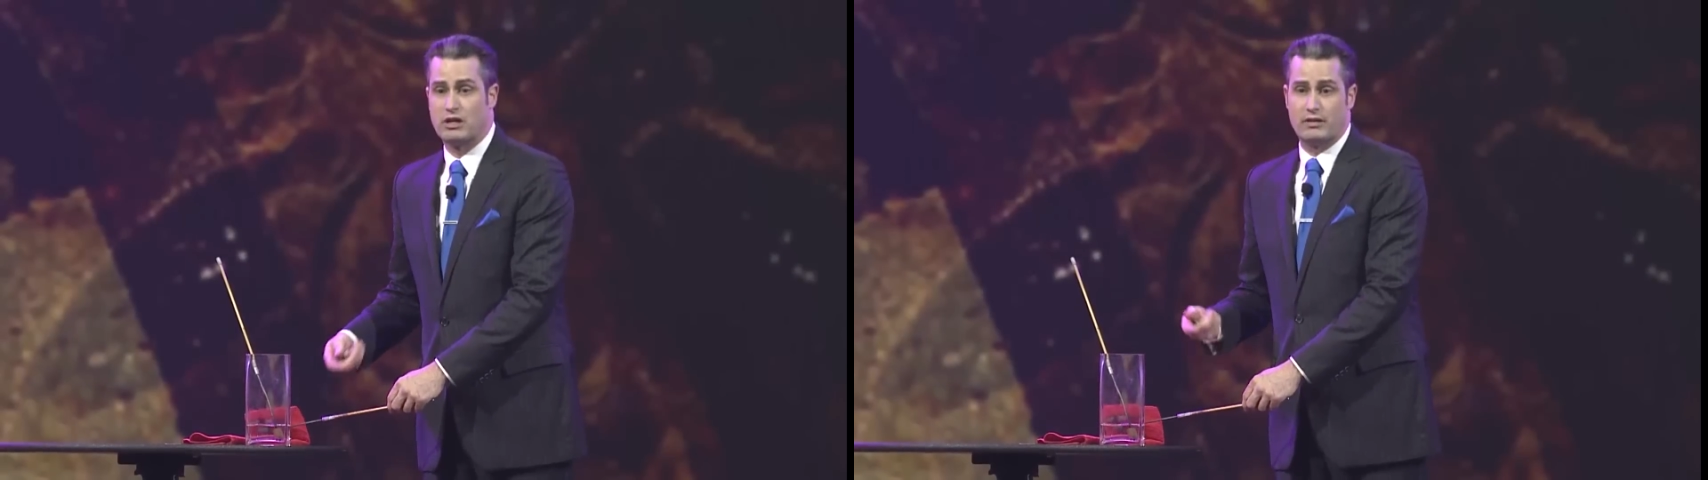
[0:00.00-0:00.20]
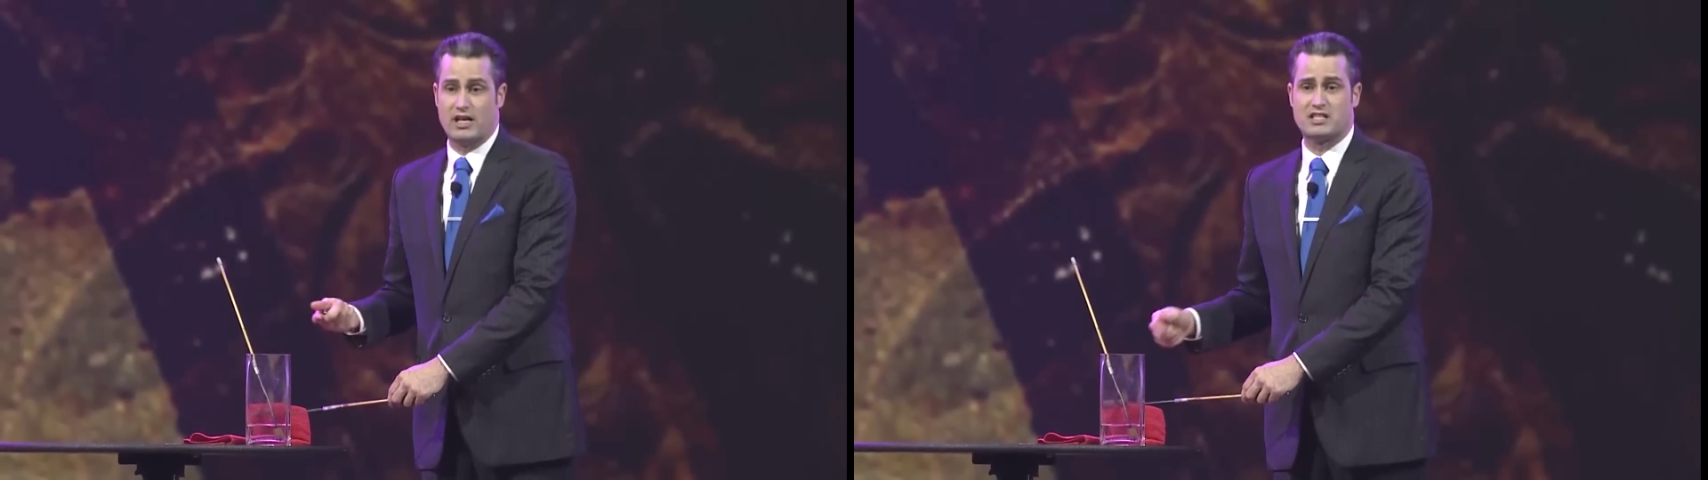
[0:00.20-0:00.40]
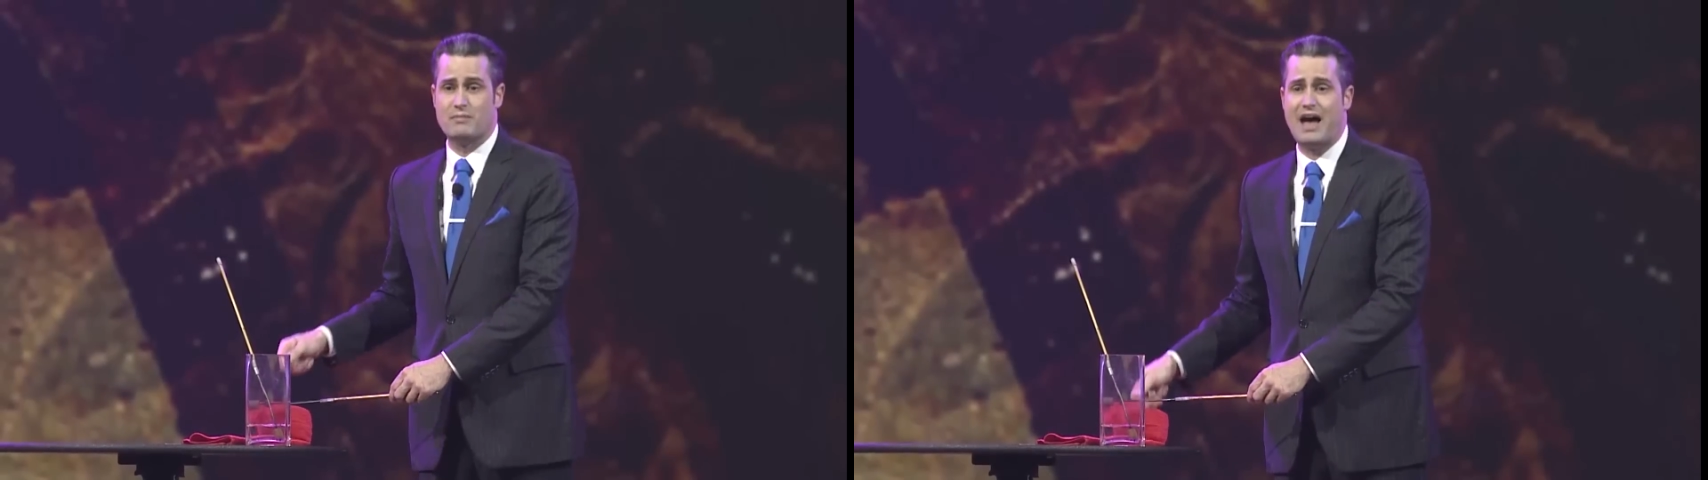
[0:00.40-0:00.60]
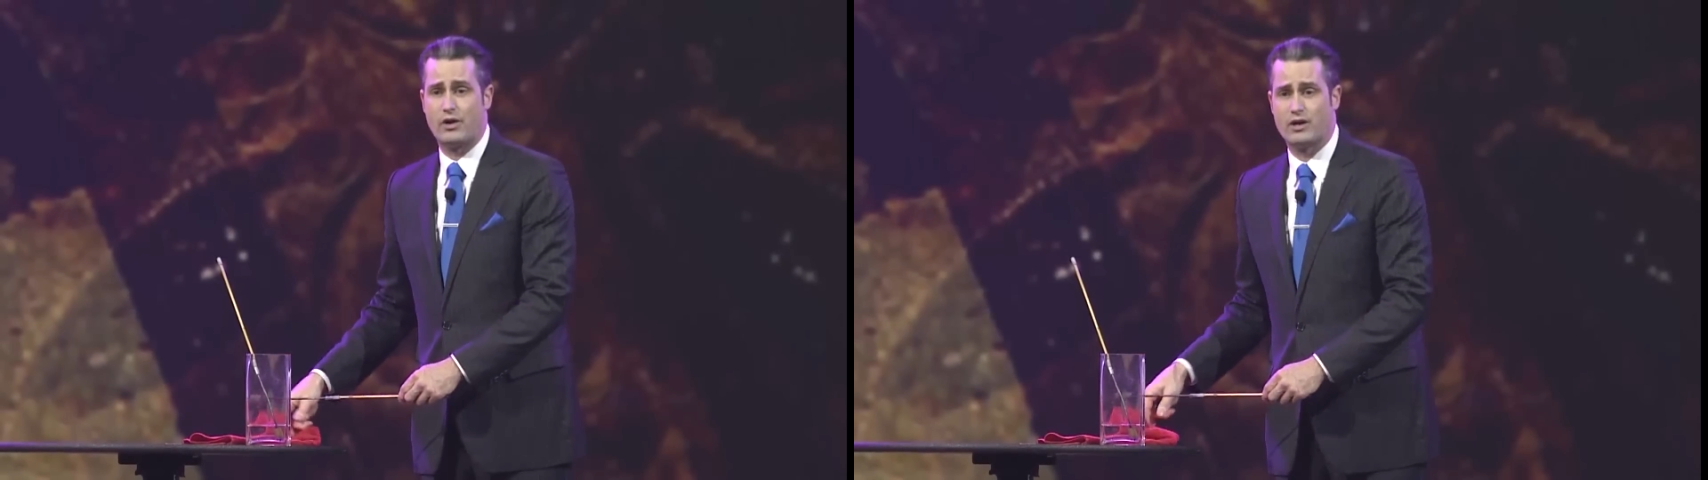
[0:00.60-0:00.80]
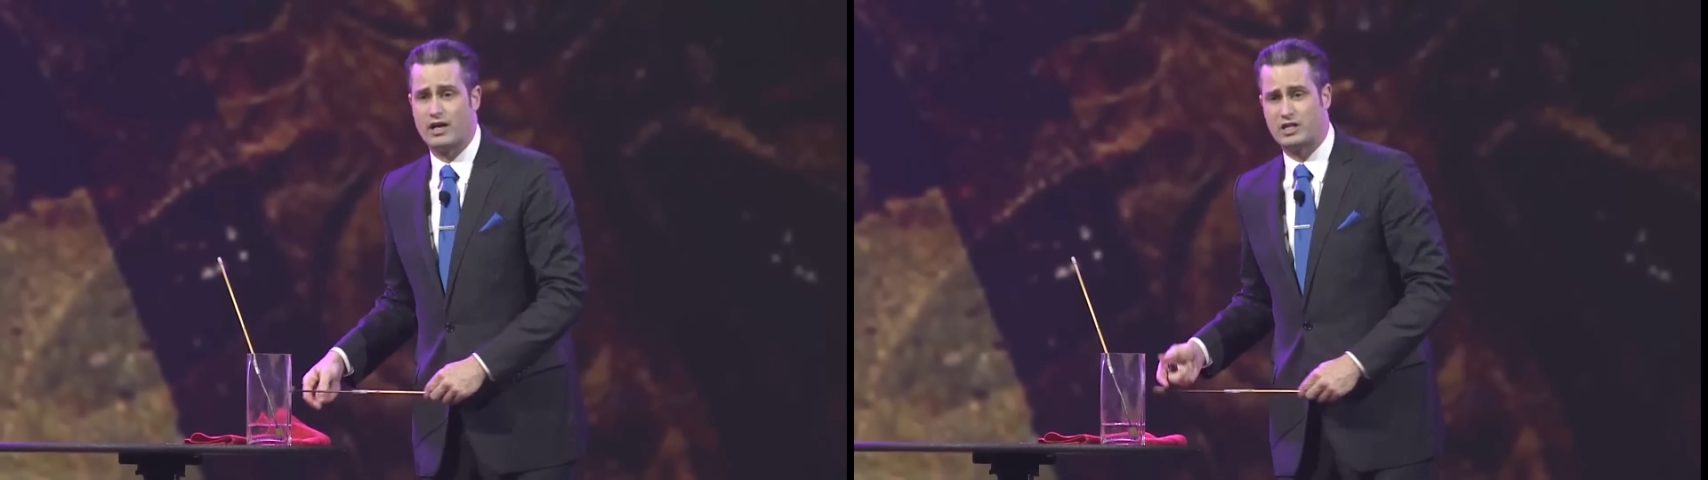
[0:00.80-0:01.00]
It doesn't
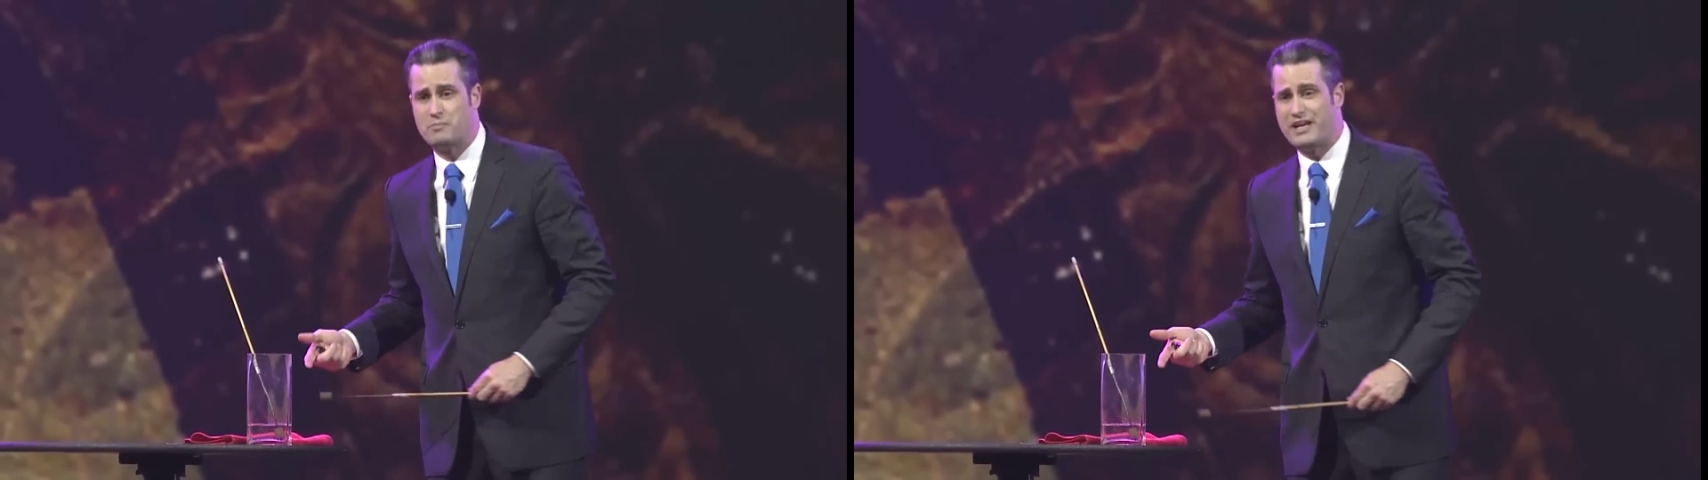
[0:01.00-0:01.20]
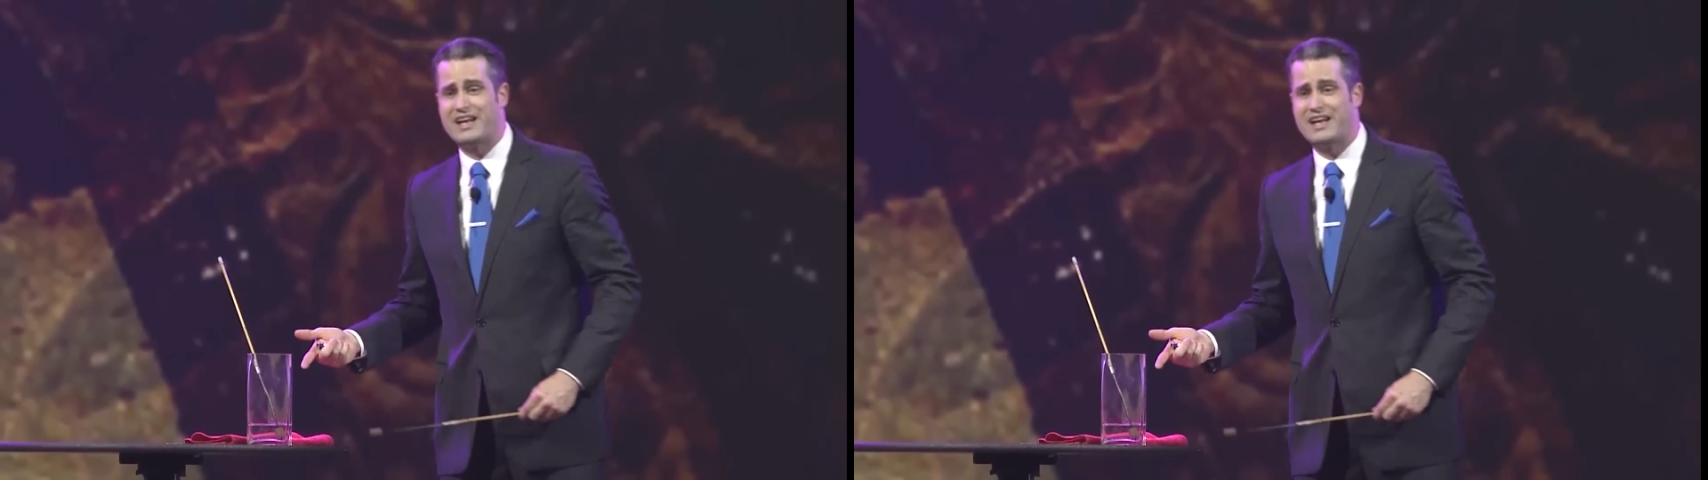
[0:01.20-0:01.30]
matter. It could be